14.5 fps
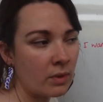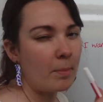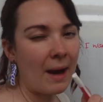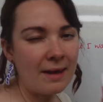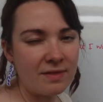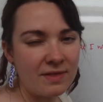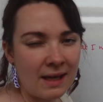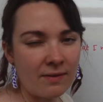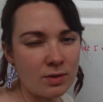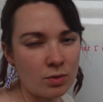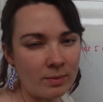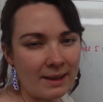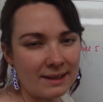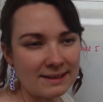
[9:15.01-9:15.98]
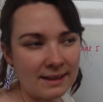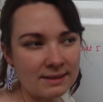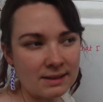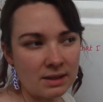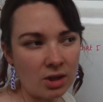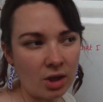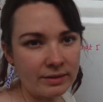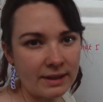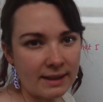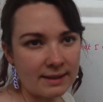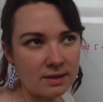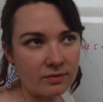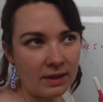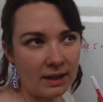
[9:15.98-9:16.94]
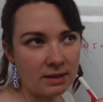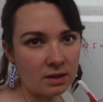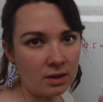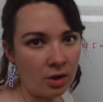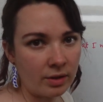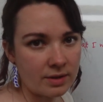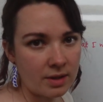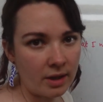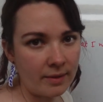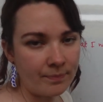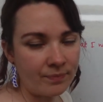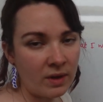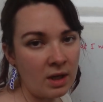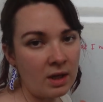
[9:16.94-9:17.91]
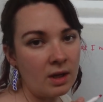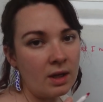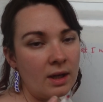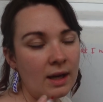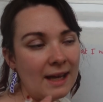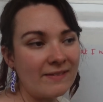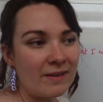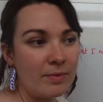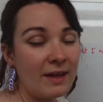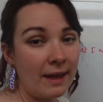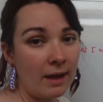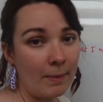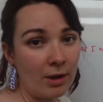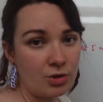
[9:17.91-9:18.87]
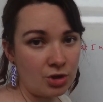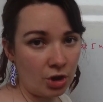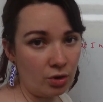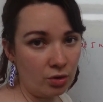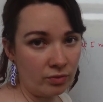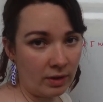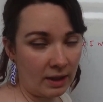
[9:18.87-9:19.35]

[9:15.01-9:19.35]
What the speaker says: But I think this will make sense in the context of like the longer term. If I'm thinking about June,